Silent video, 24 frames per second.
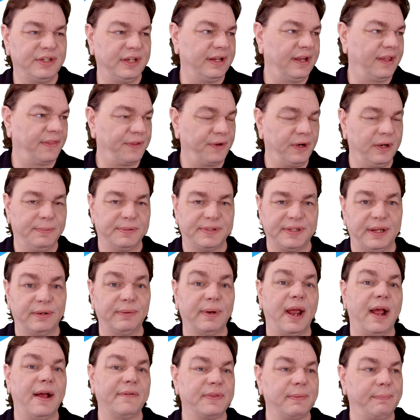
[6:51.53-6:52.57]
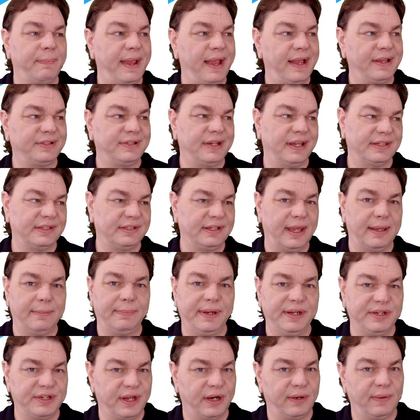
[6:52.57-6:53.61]
She can get thirty percent right off the bat. She has the N
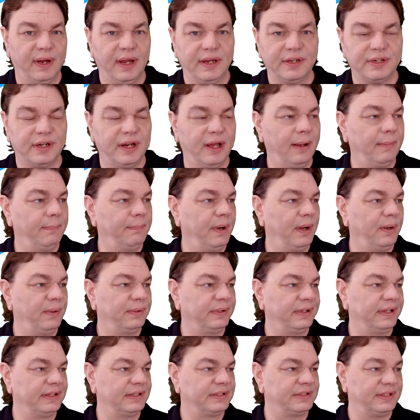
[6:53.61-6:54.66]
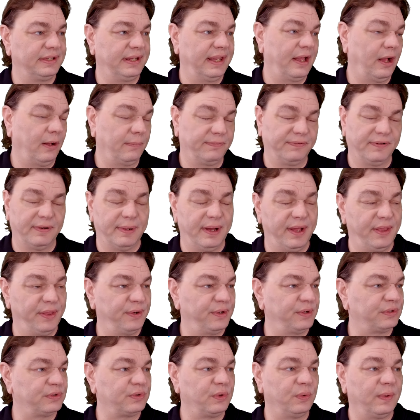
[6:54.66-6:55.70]
P generation up bonus, help from
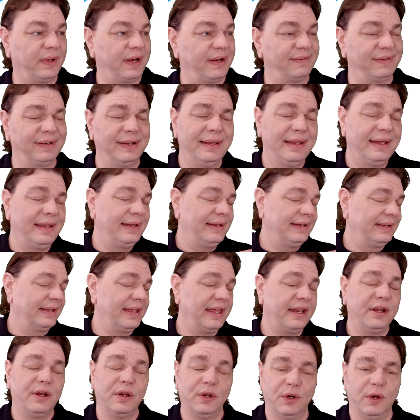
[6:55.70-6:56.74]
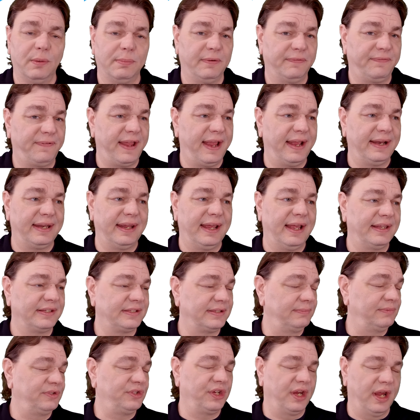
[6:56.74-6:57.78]
others or whatever. Getting her Noble
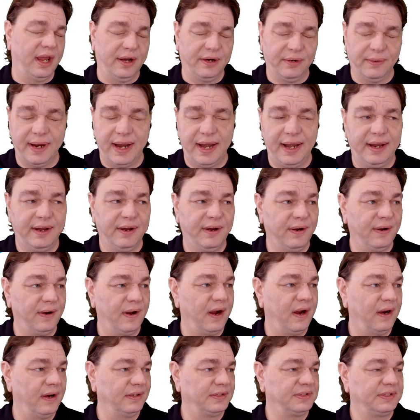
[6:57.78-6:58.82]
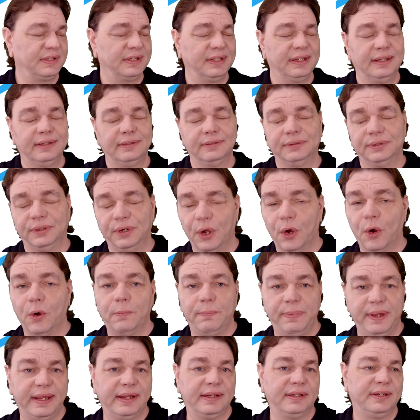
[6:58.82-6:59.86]
Phantasm, generating her arts, no
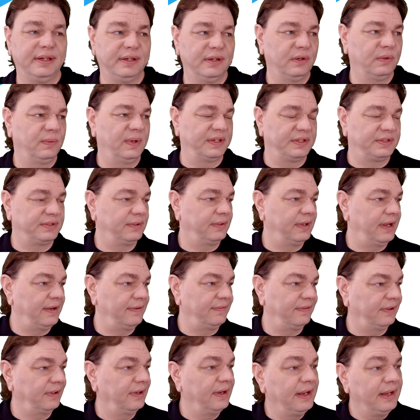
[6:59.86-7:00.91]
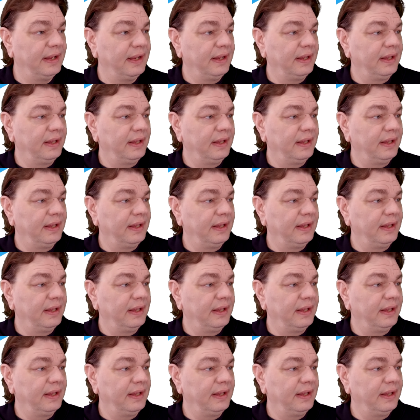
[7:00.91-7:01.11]
big deal whatsoever.